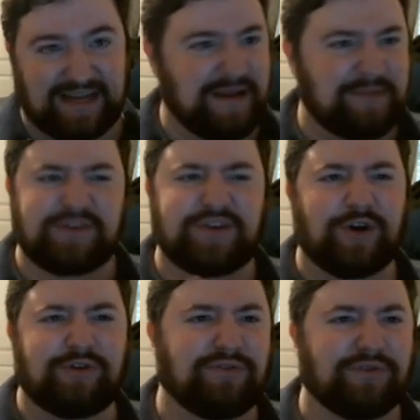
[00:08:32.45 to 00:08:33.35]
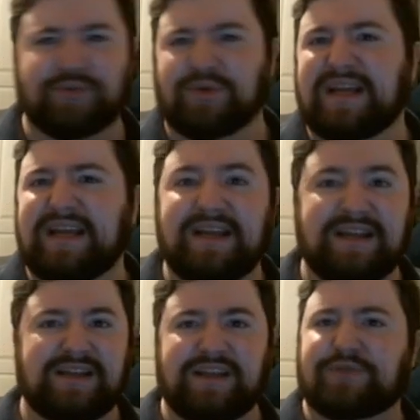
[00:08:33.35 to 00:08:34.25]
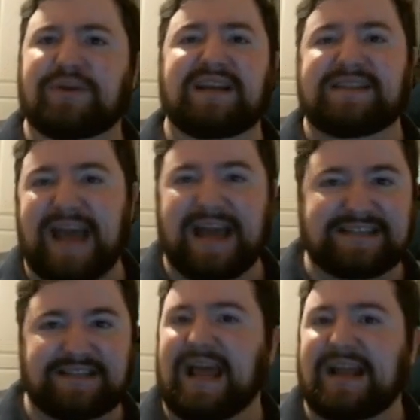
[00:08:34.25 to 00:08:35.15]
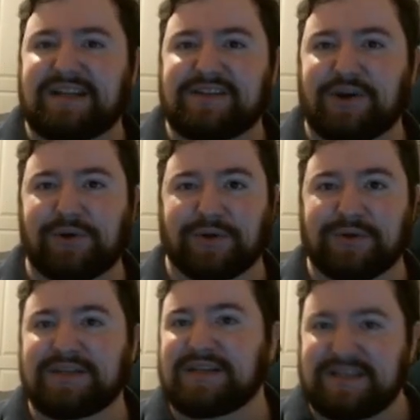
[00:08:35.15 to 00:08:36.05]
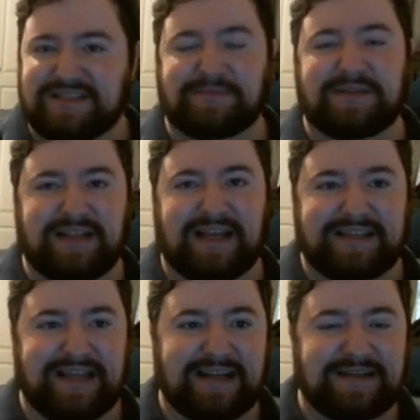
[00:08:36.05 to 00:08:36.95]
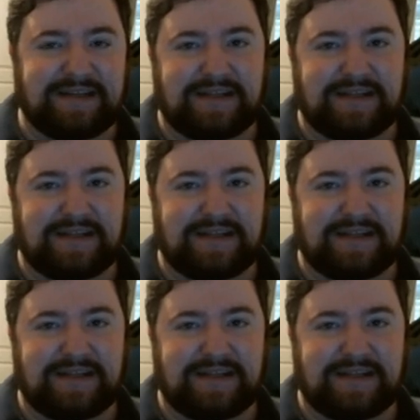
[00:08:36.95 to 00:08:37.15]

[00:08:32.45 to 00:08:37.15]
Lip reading: And maybe you go for three attacks landing total. Something like that.